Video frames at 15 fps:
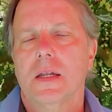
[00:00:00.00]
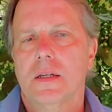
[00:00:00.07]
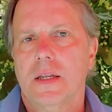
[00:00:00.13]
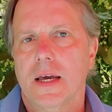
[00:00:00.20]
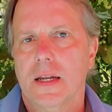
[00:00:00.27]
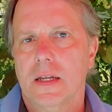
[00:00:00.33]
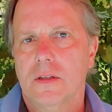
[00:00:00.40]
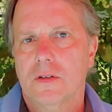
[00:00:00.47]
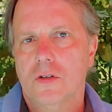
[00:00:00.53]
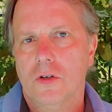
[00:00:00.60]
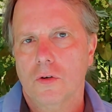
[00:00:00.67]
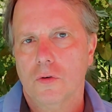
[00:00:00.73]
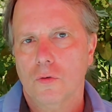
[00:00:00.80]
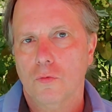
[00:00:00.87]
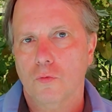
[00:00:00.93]
indebted
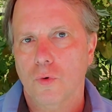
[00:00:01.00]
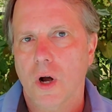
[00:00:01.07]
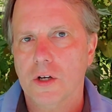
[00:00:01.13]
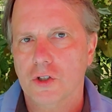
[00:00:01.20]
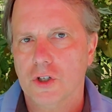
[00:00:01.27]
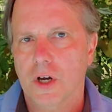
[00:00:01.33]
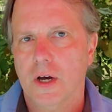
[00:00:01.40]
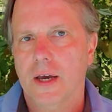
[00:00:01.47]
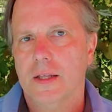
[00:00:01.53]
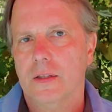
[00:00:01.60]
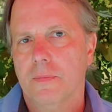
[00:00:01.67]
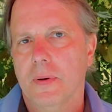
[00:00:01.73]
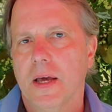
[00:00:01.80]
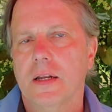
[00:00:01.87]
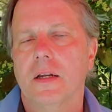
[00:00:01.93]
to Russia and
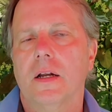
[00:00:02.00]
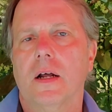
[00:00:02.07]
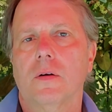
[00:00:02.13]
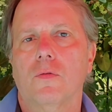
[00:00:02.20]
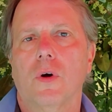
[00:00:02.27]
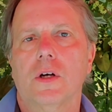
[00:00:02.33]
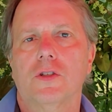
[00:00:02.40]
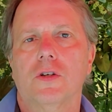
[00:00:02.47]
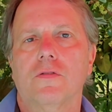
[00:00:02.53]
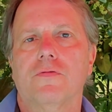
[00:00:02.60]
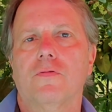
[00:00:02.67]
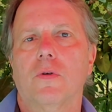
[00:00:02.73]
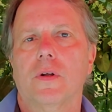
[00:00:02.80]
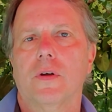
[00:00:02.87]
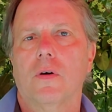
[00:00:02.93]
dependent on Russia
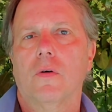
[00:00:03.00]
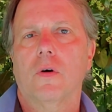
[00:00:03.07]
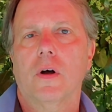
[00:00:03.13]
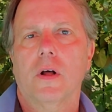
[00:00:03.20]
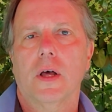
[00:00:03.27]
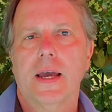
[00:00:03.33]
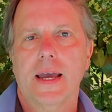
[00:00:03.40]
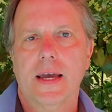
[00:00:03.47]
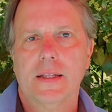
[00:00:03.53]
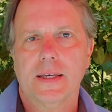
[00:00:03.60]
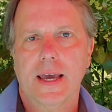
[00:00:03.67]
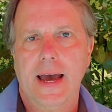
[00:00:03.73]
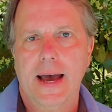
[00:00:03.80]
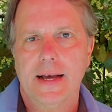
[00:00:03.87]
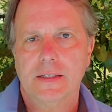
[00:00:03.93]
for their oil
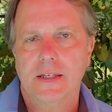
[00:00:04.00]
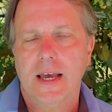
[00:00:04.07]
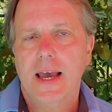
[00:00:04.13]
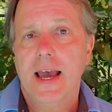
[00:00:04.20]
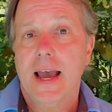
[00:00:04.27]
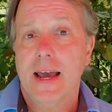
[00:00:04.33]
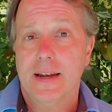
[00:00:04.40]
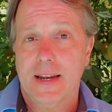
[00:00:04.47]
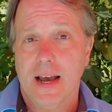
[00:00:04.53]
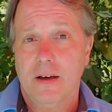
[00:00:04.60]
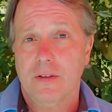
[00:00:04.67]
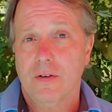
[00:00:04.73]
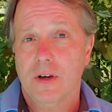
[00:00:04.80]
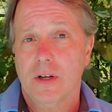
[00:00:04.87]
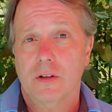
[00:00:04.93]
and gas, and now
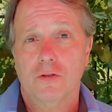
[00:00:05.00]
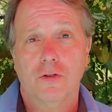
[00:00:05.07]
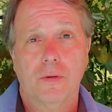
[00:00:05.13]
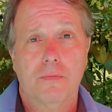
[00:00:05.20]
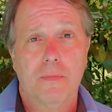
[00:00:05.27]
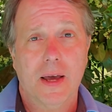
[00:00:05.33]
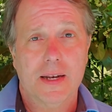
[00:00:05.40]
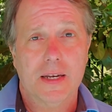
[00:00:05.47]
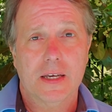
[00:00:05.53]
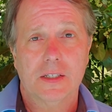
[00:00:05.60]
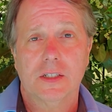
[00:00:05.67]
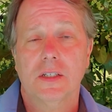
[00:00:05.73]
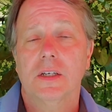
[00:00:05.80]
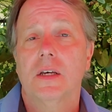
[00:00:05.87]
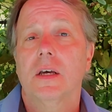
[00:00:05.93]
they're in a
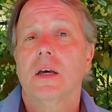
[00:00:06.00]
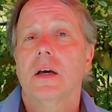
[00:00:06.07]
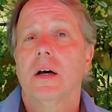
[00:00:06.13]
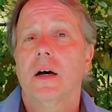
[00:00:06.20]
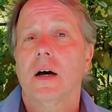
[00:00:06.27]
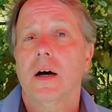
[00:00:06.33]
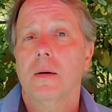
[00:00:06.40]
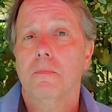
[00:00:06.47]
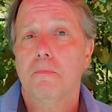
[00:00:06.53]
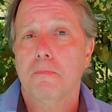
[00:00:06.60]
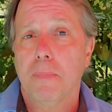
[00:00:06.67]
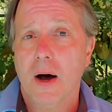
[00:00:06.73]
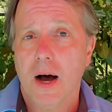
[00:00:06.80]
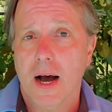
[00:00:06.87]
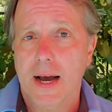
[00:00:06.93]
tremendous uh,
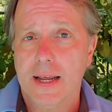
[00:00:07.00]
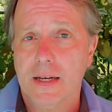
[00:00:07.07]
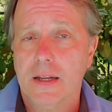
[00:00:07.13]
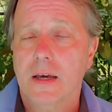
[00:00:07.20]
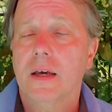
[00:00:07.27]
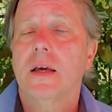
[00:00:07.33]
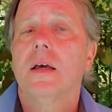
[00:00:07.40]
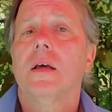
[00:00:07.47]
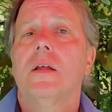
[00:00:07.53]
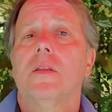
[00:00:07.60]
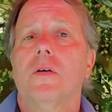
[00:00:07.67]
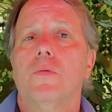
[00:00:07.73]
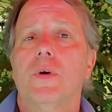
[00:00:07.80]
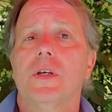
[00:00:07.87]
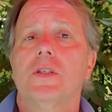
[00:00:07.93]
bind.
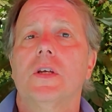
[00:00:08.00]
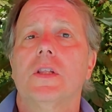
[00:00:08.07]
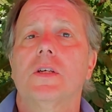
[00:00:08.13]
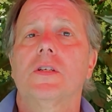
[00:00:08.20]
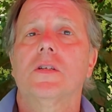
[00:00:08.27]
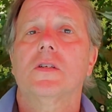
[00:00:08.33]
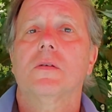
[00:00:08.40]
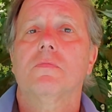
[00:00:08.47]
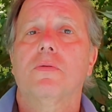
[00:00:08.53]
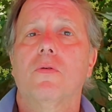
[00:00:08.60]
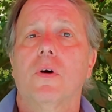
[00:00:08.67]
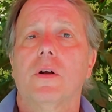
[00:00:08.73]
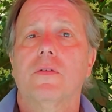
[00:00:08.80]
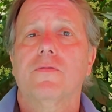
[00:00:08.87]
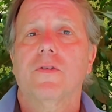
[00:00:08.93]
The reason this is
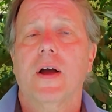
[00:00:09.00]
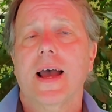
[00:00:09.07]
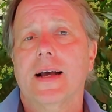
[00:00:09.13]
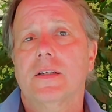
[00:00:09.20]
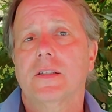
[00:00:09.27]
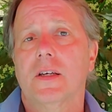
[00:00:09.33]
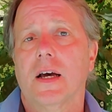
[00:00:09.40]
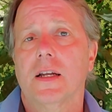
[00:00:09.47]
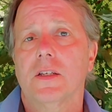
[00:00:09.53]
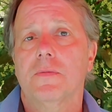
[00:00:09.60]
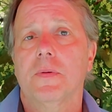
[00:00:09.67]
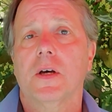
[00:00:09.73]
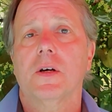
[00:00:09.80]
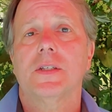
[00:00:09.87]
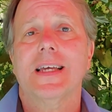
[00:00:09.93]
important for Exxon is
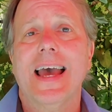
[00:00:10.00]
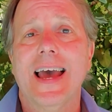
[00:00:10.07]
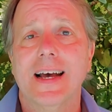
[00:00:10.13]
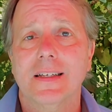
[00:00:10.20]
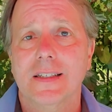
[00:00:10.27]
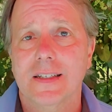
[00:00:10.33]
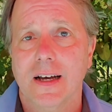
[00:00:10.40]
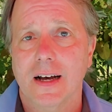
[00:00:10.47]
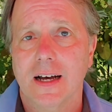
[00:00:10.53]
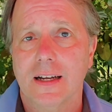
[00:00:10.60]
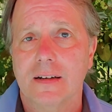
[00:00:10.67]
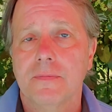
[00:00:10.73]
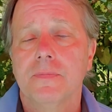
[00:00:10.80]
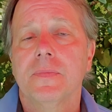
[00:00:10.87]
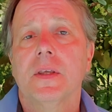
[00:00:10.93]
because Exxon